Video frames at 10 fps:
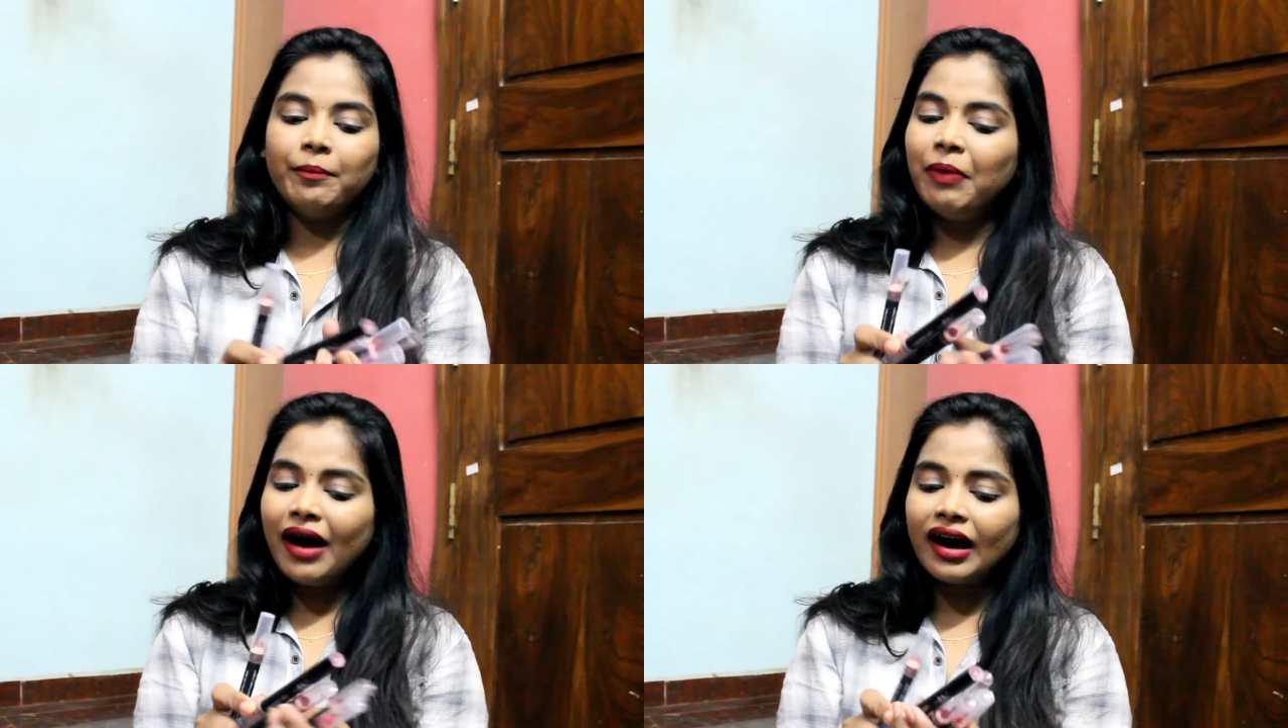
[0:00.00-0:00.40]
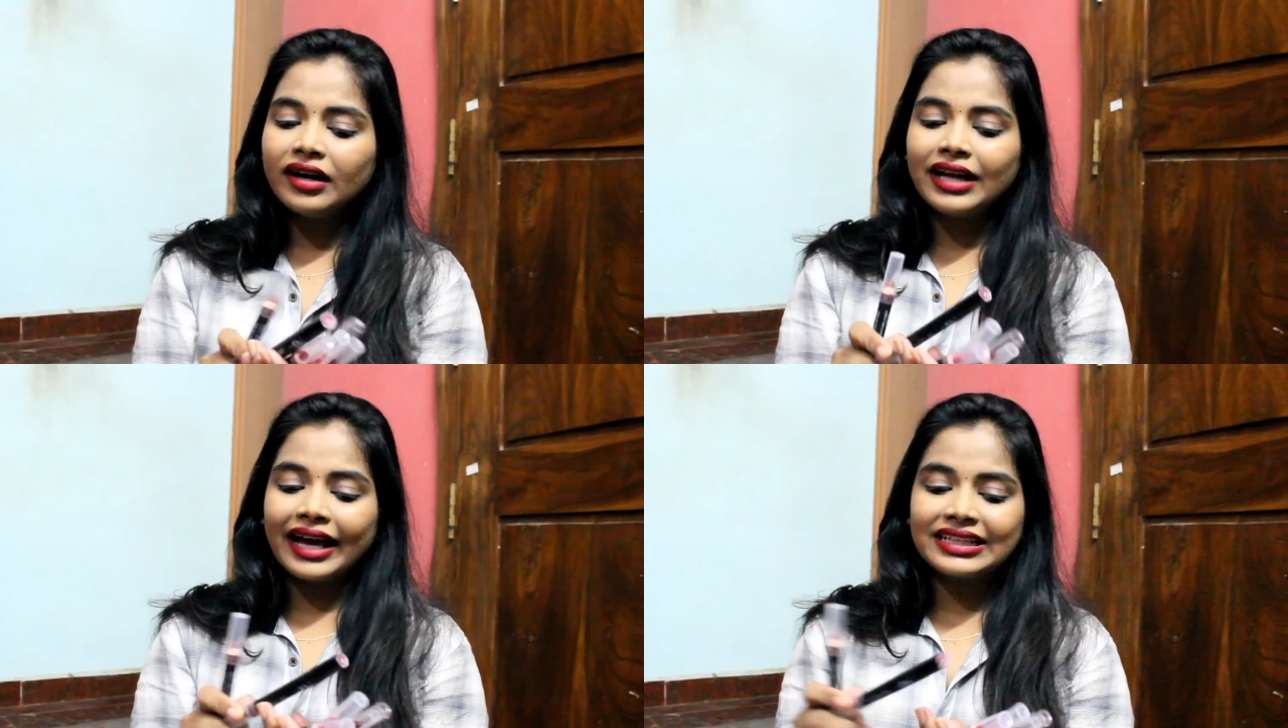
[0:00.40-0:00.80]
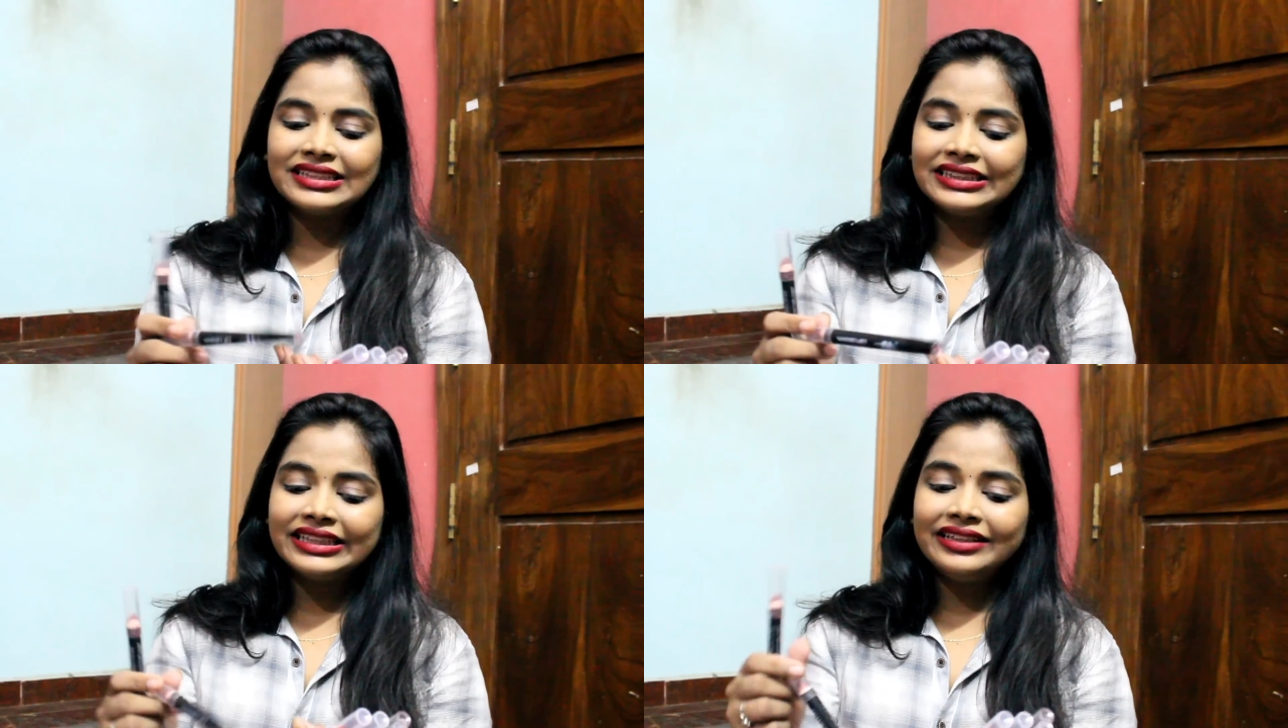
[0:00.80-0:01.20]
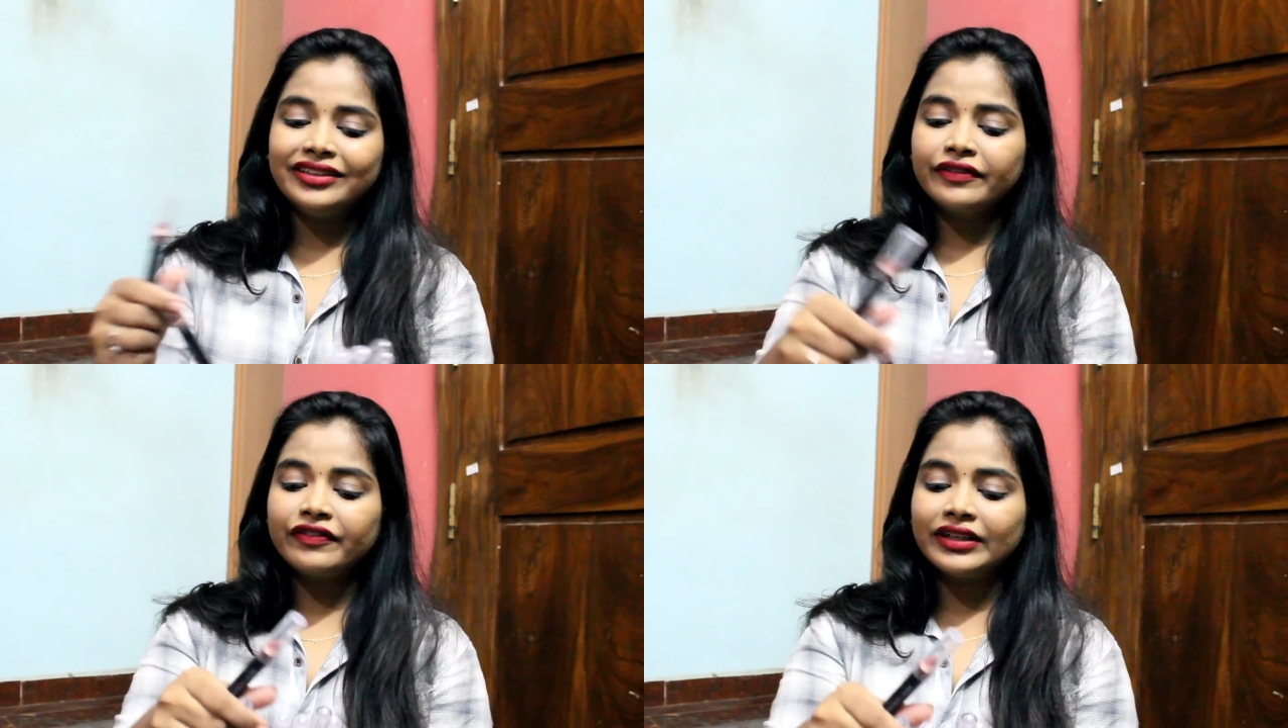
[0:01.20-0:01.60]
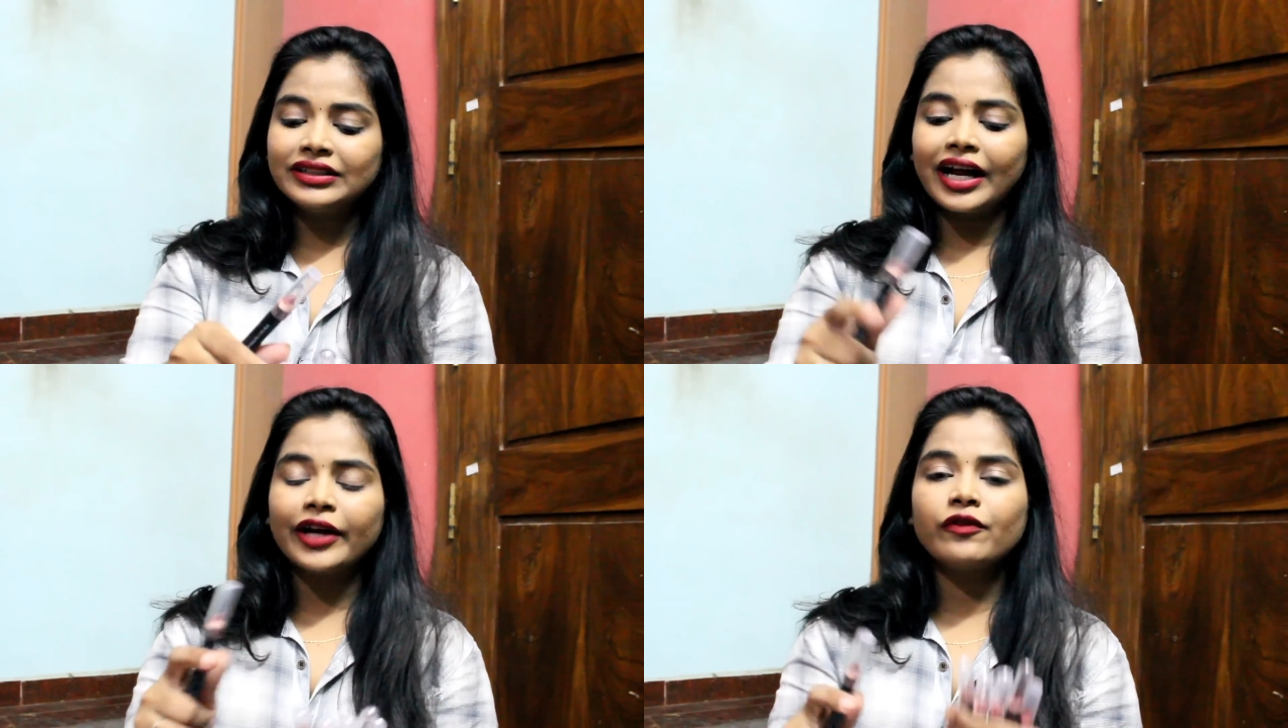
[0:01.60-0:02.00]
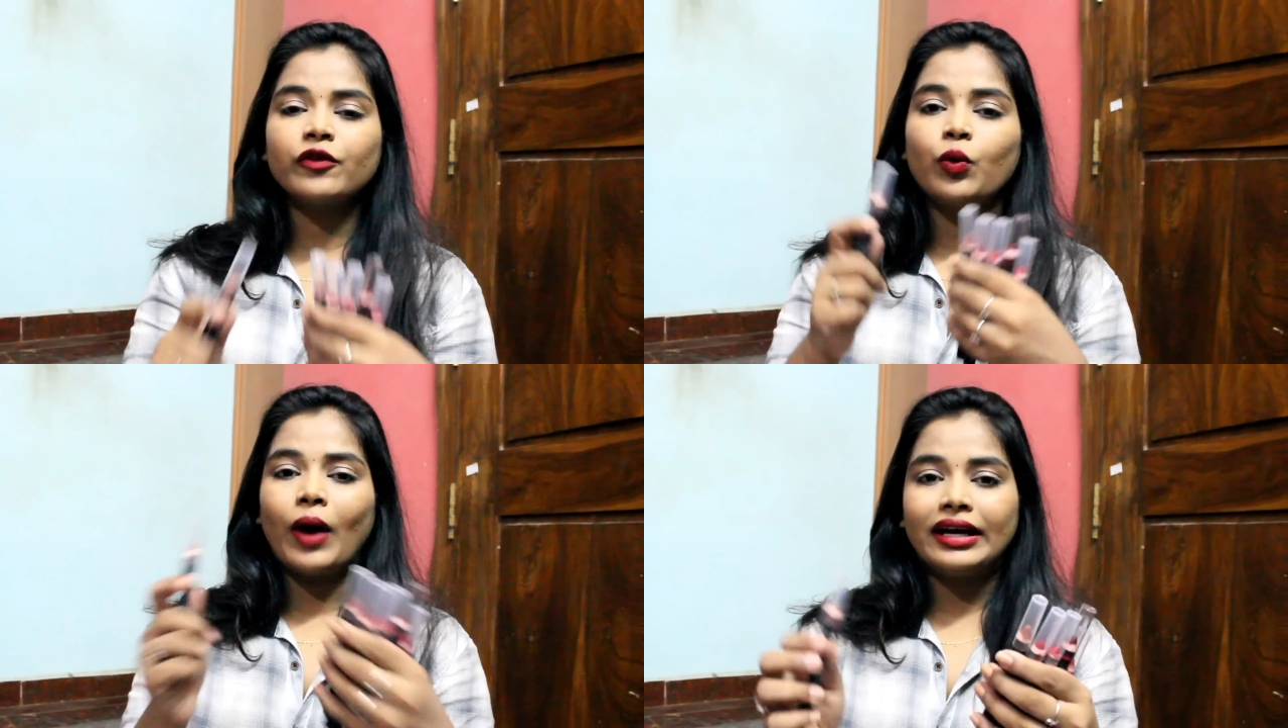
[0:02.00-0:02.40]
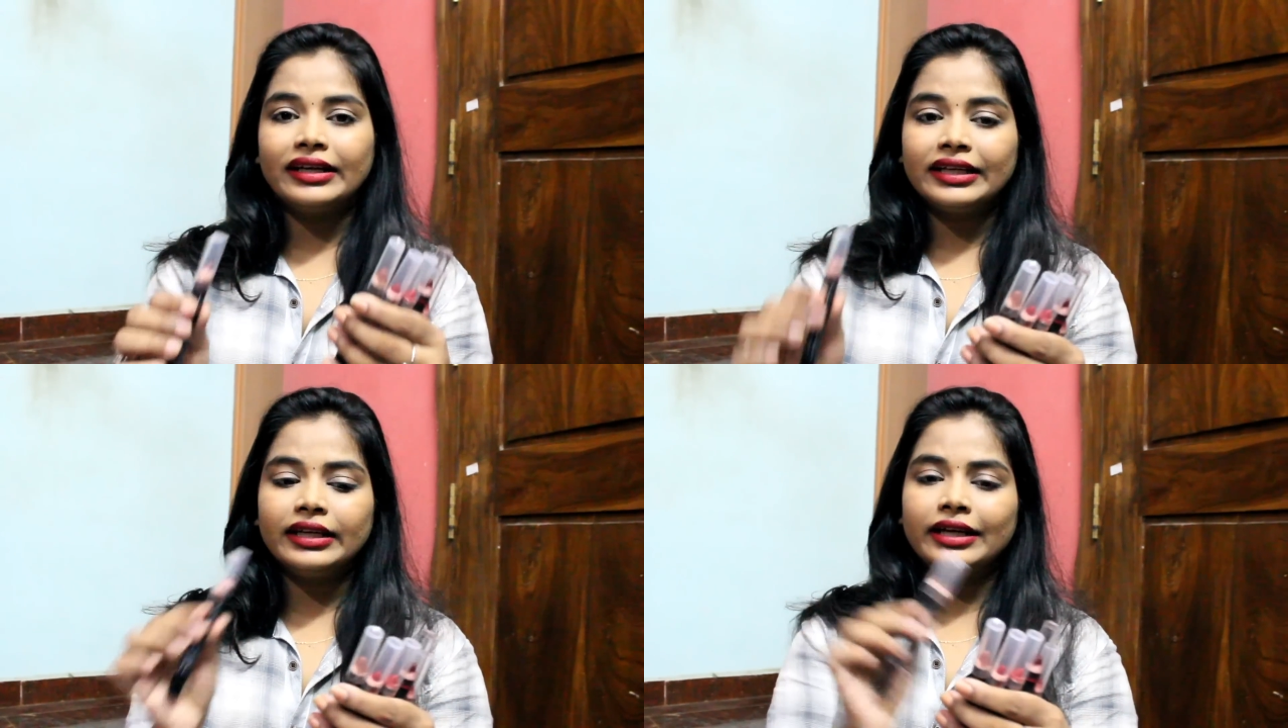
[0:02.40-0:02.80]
but I can see different kind of quality